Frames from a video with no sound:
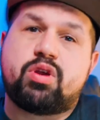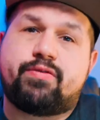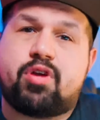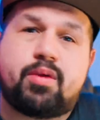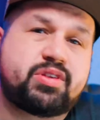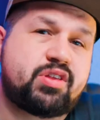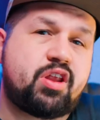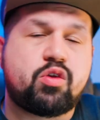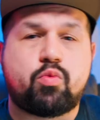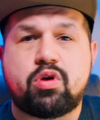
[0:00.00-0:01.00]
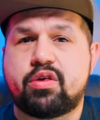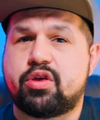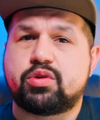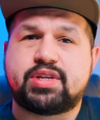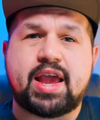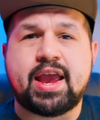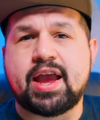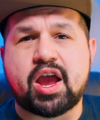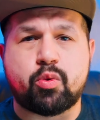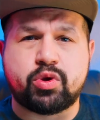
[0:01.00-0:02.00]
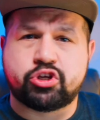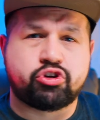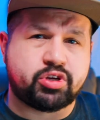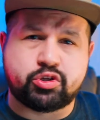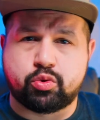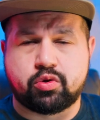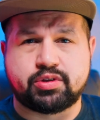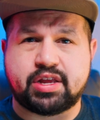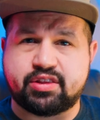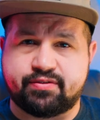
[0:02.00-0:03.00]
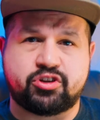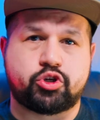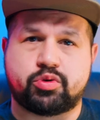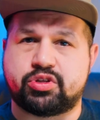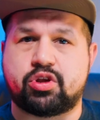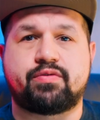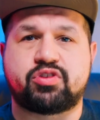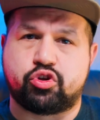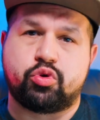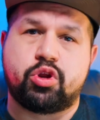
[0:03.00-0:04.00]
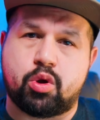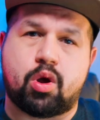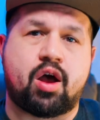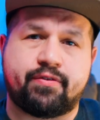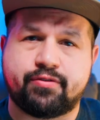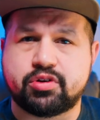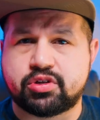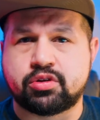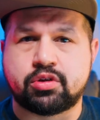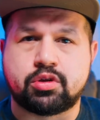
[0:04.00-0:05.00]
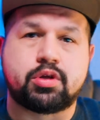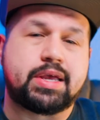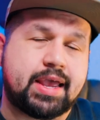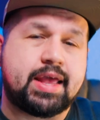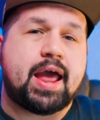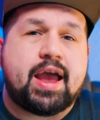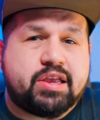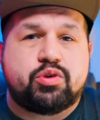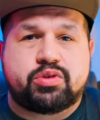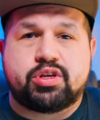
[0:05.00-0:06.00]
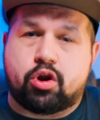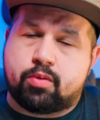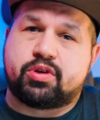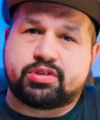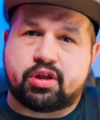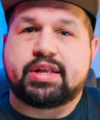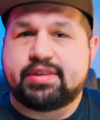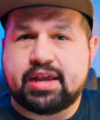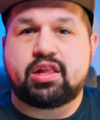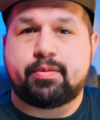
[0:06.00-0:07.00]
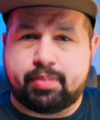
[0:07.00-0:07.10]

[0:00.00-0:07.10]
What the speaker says: Reframe is another one of those AI wizardry tools that DaVinci Resolve Studio offers, and I use it almost on a daily